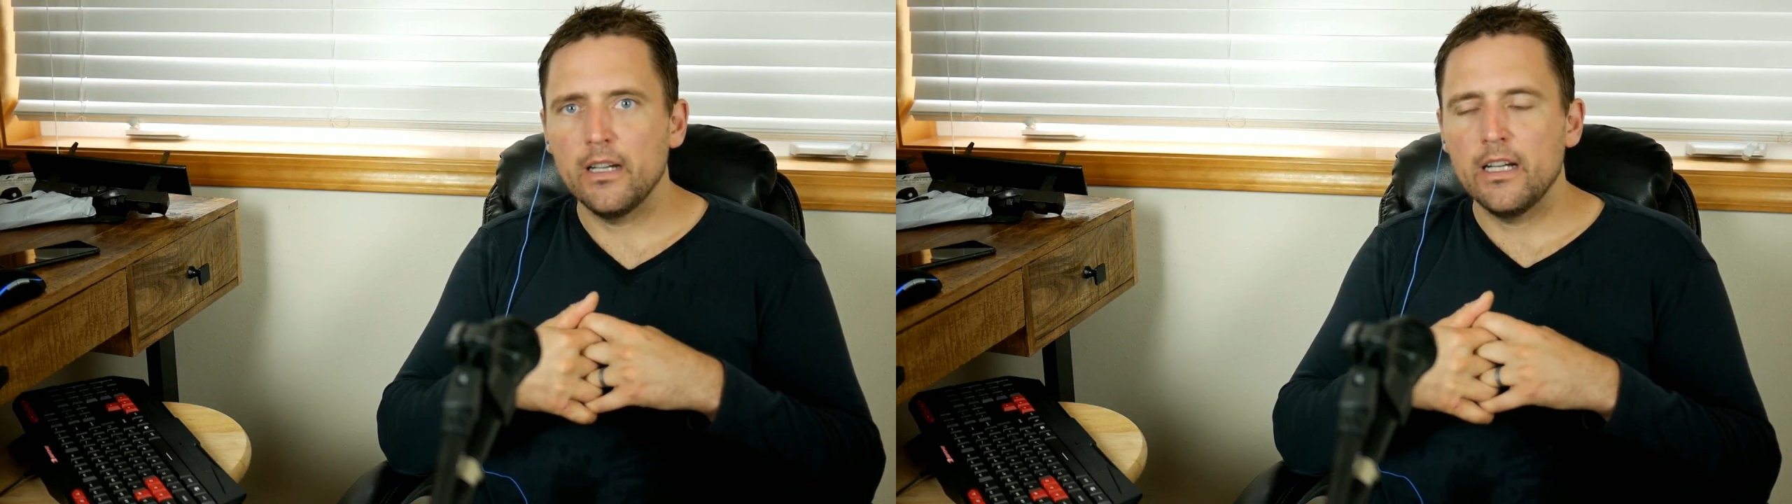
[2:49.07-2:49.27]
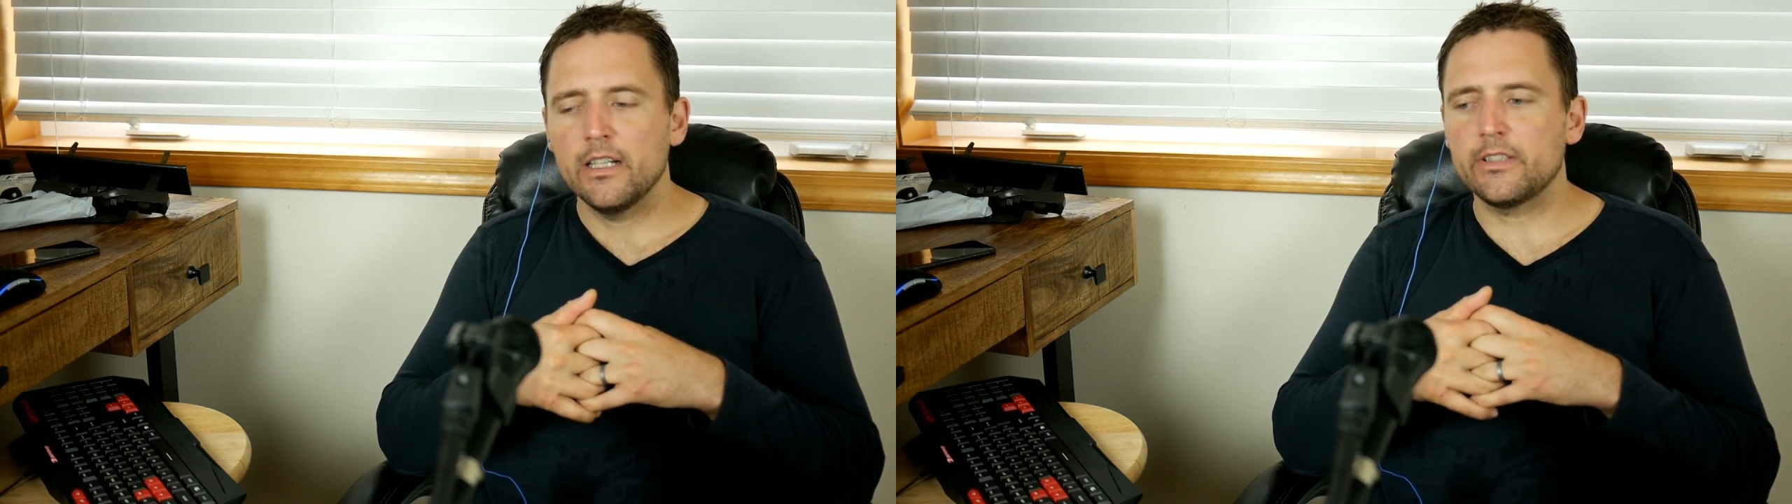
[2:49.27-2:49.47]

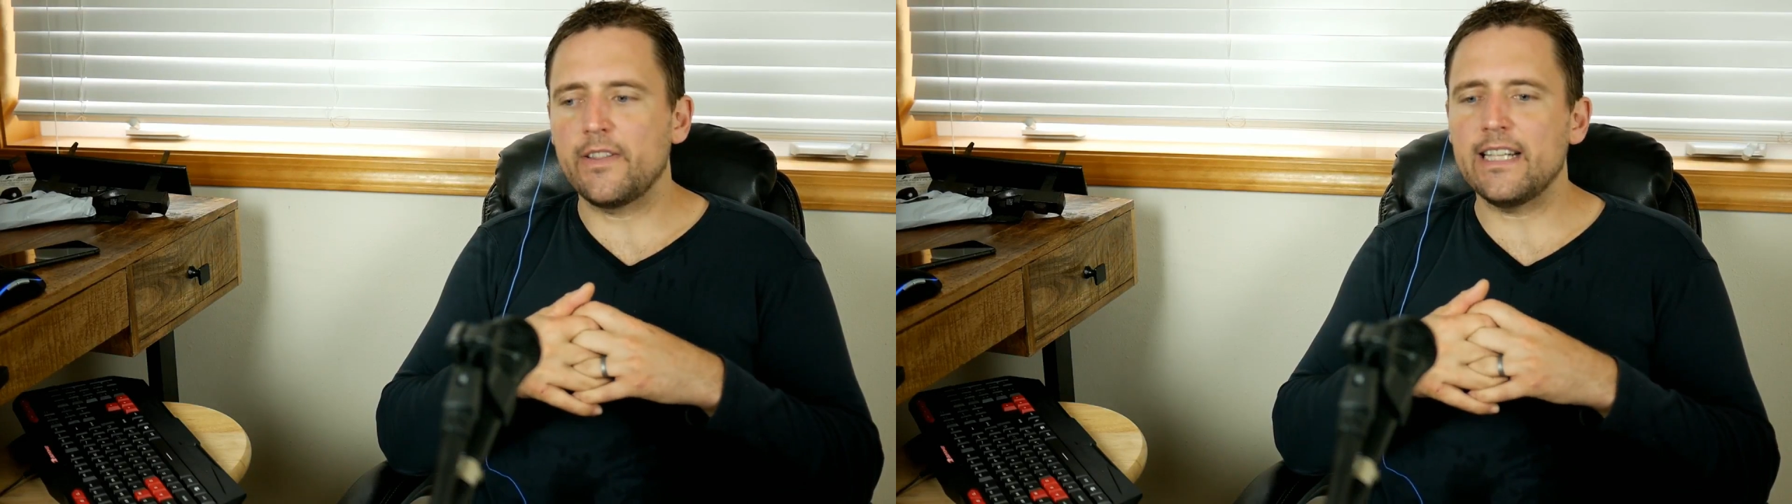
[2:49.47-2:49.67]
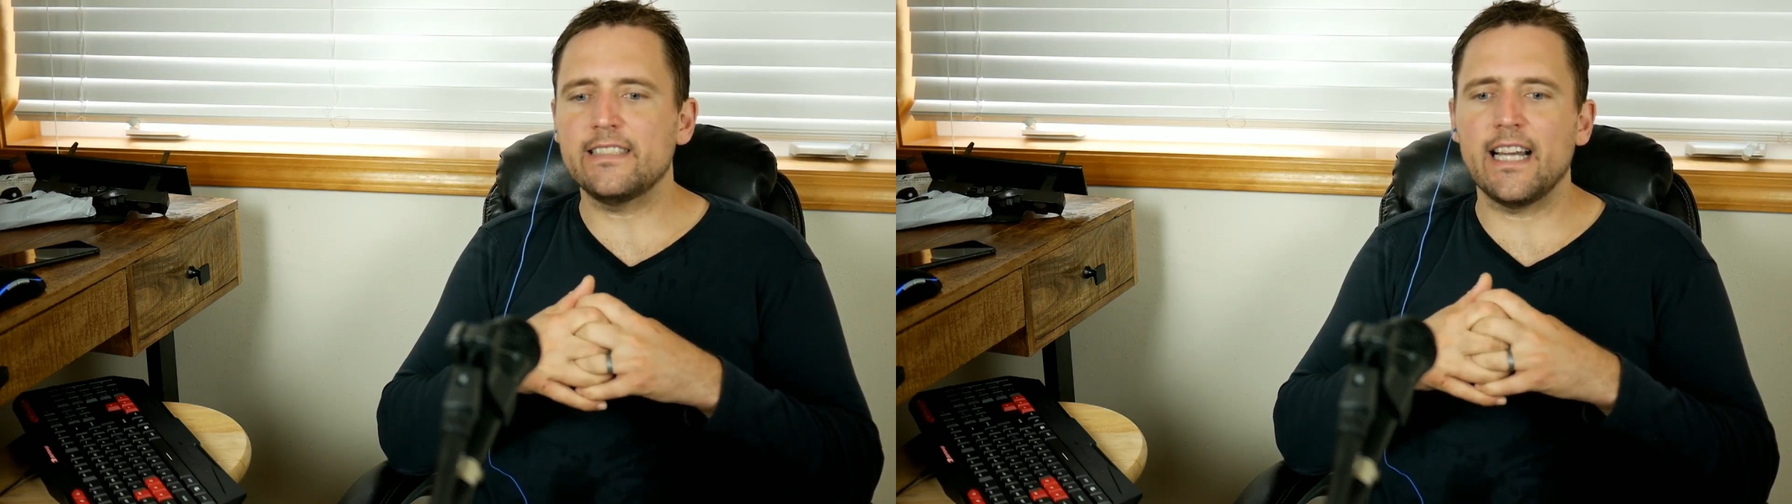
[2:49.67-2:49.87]
So
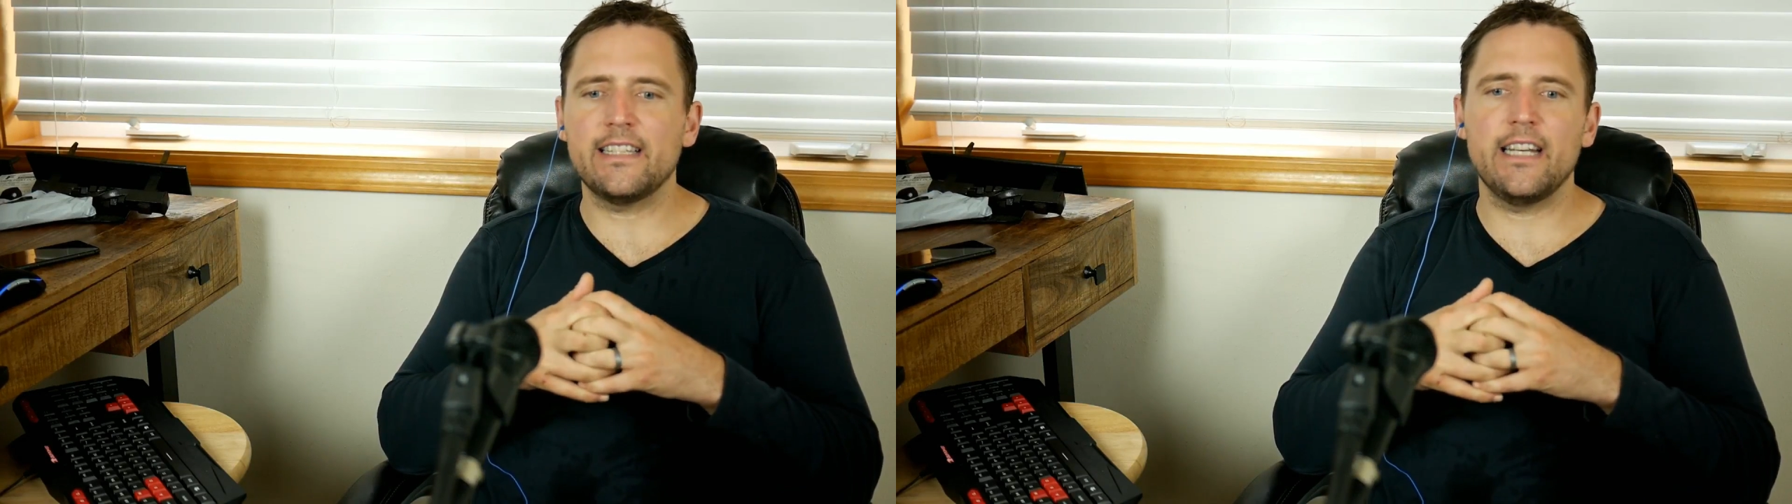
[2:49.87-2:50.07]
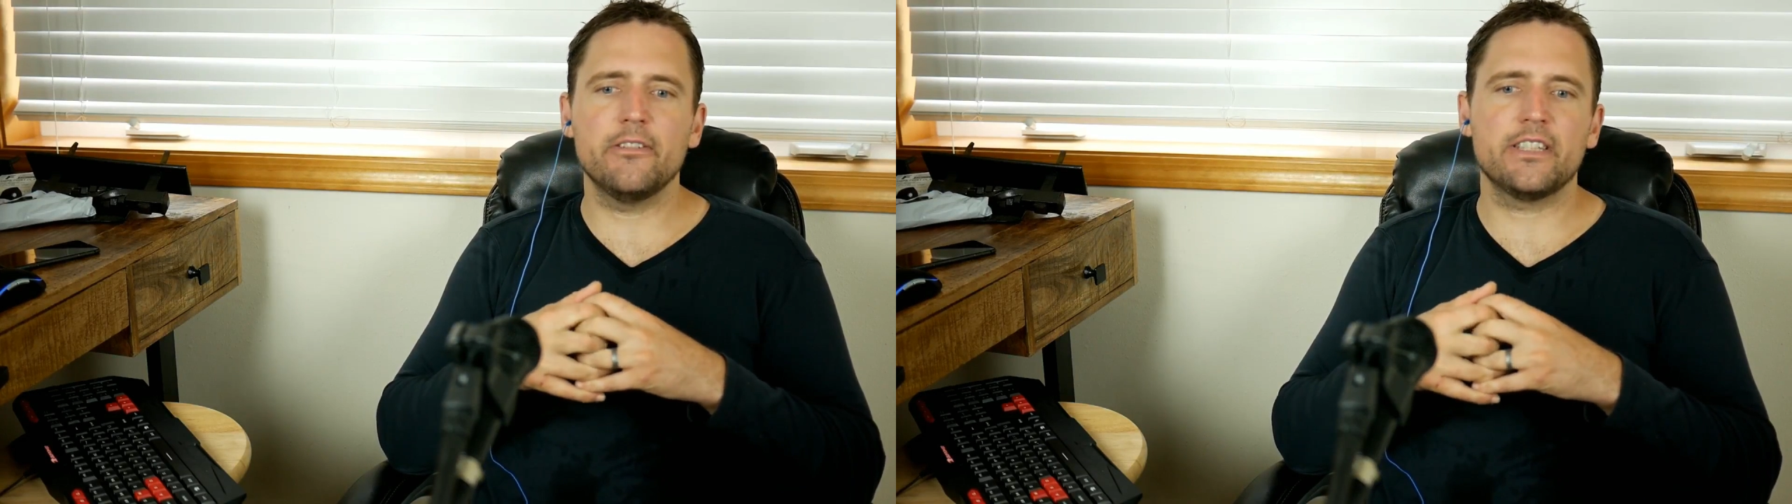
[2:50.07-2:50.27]
they said
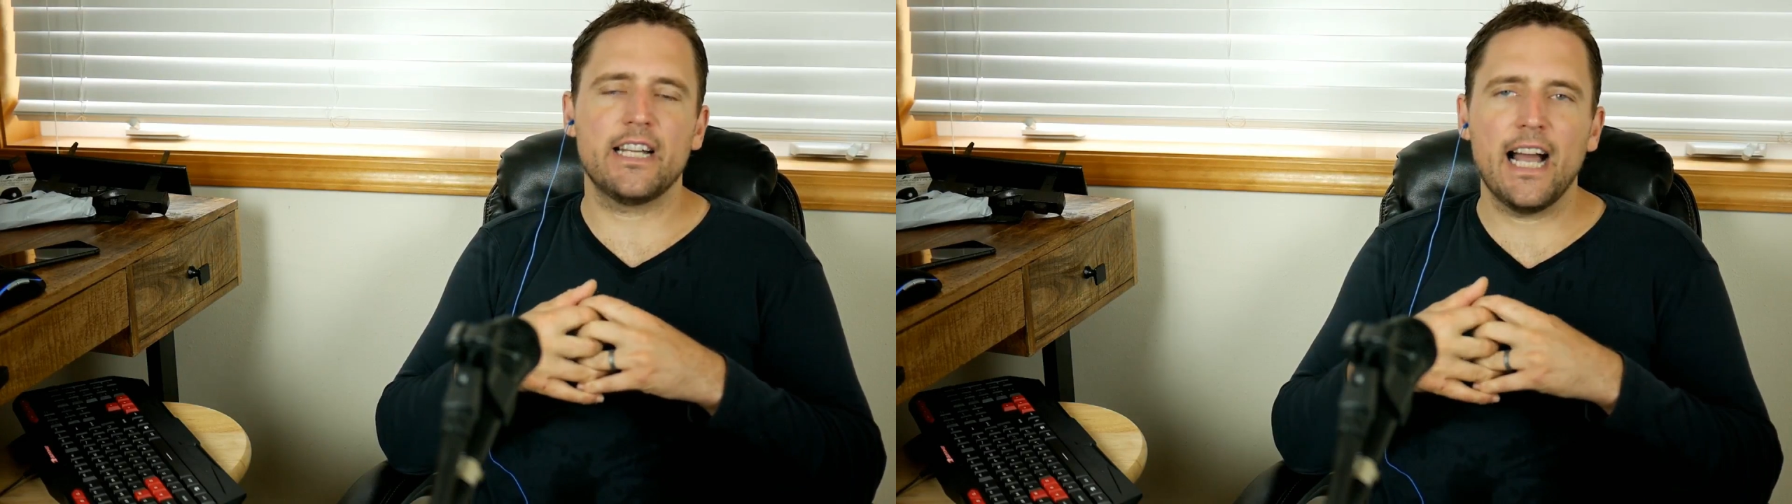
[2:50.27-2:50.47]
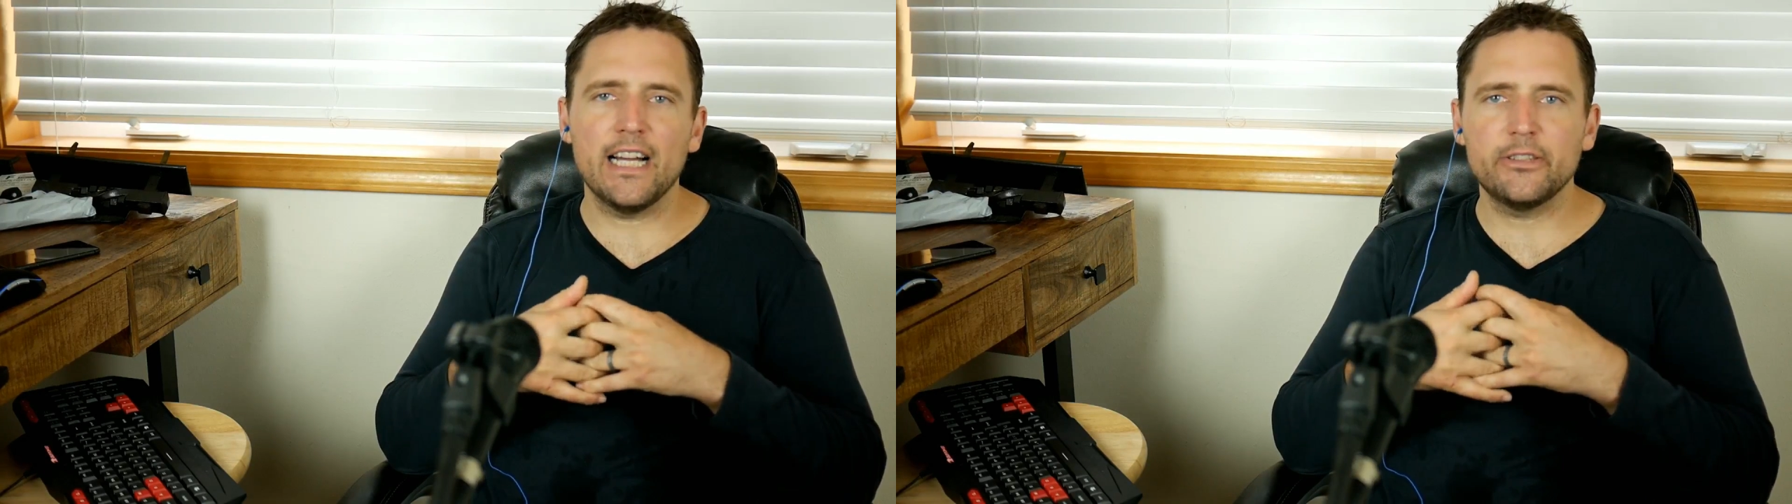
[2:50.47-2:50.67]
that he was a
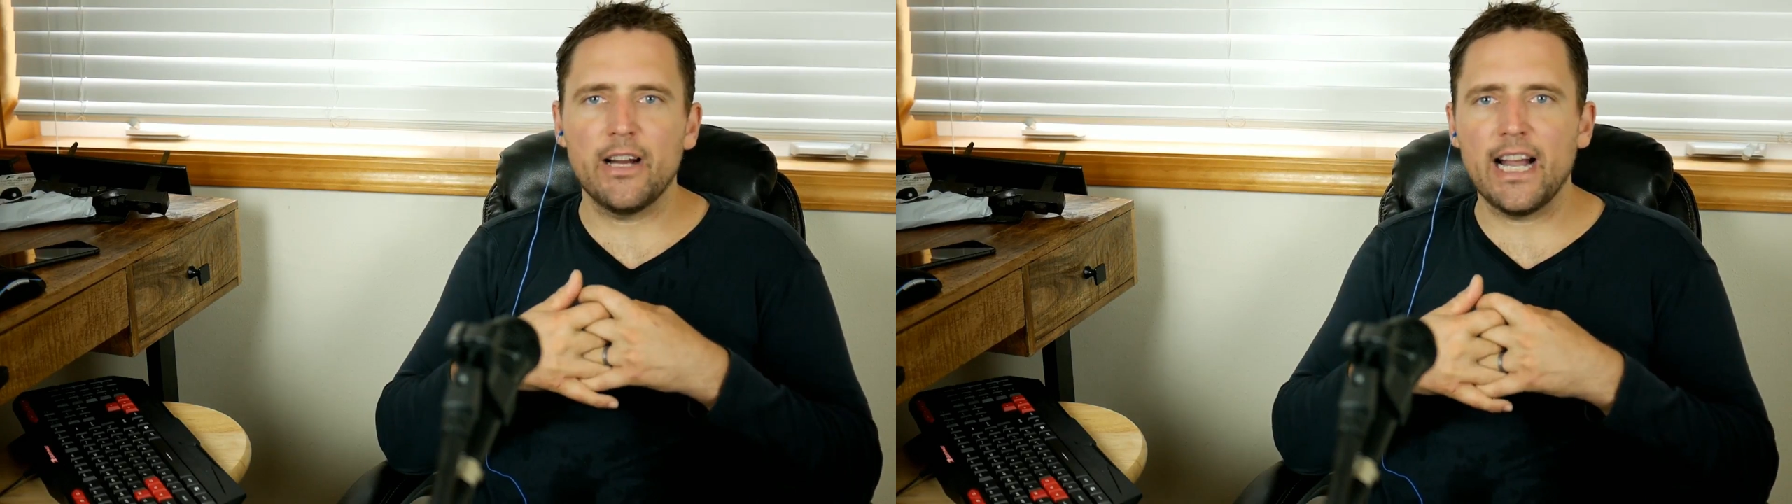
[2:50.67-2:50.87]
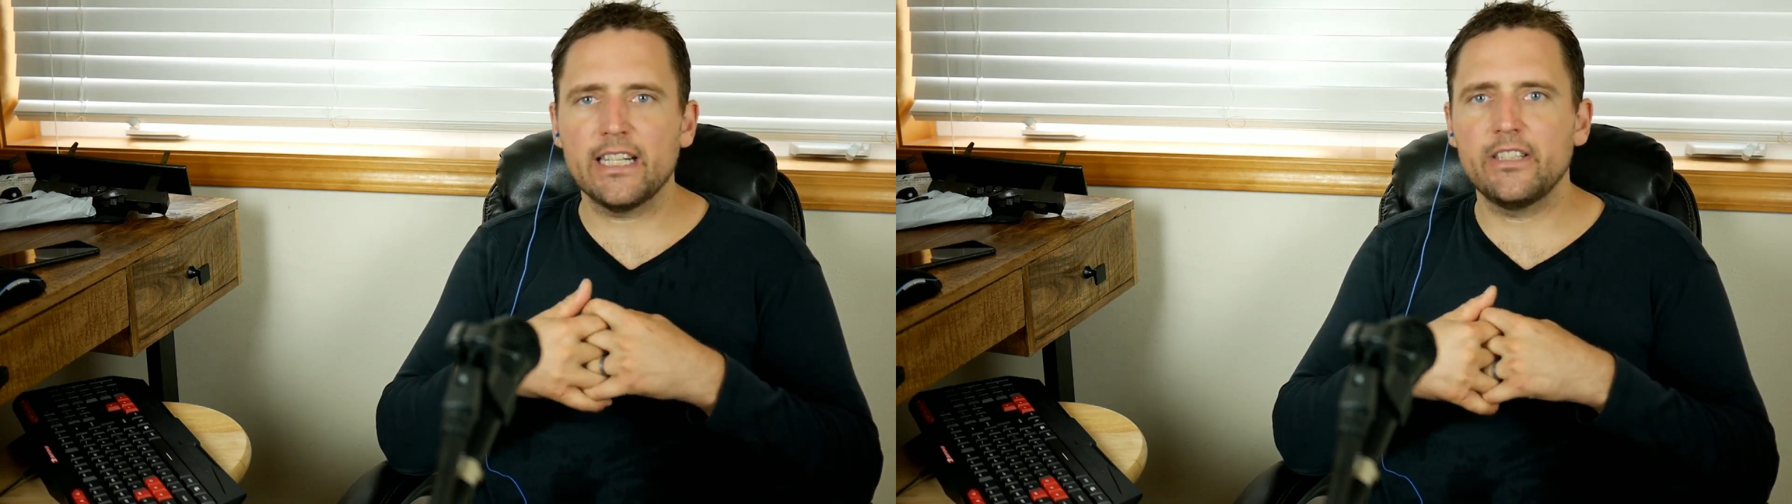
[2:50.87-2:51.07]

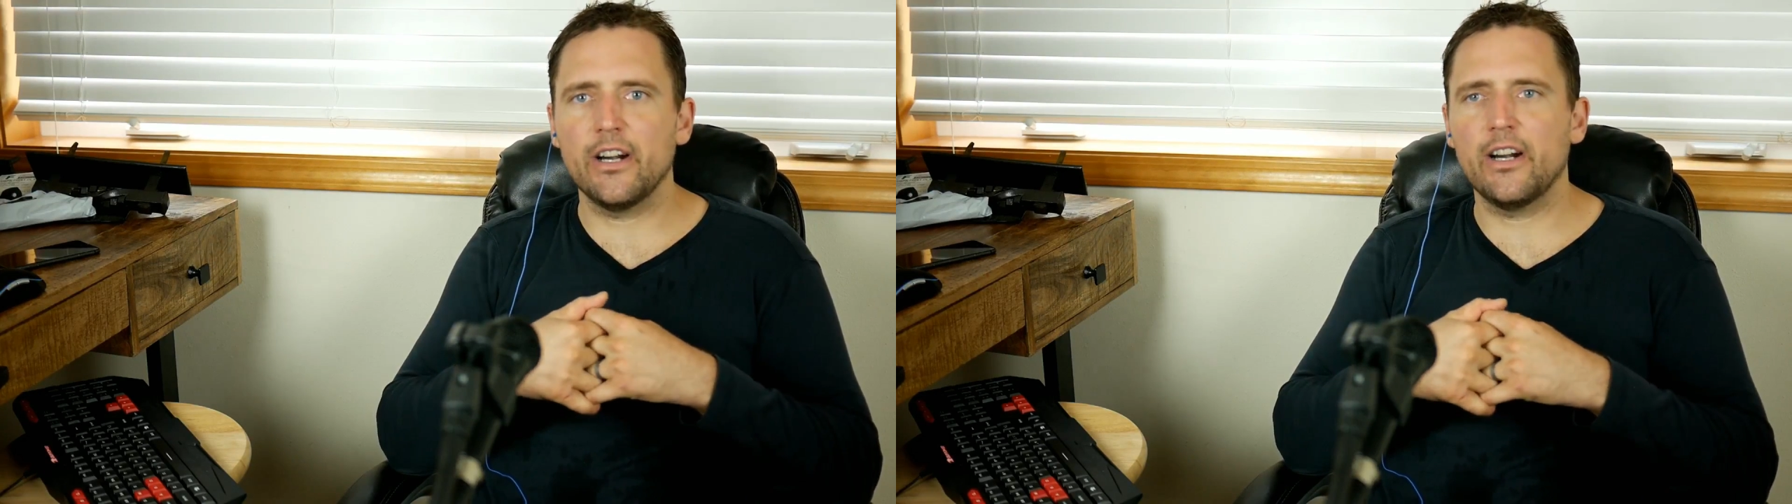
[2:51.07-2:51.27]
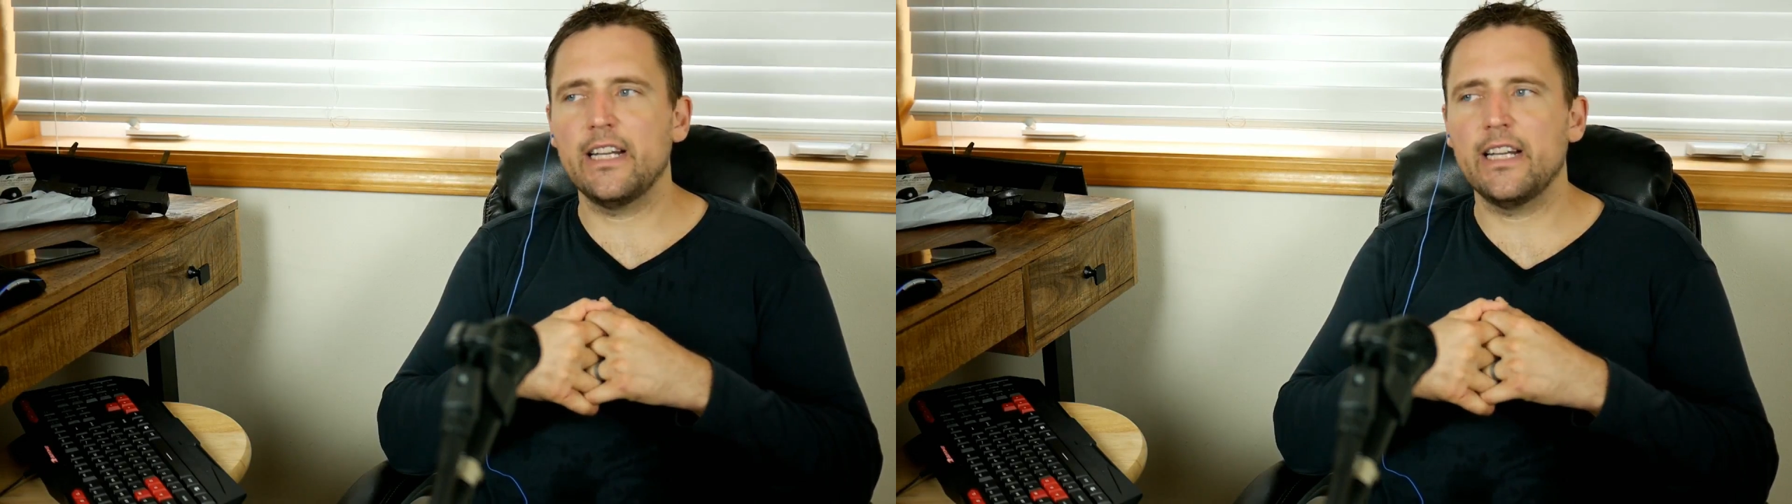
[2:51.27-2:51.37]
contractor.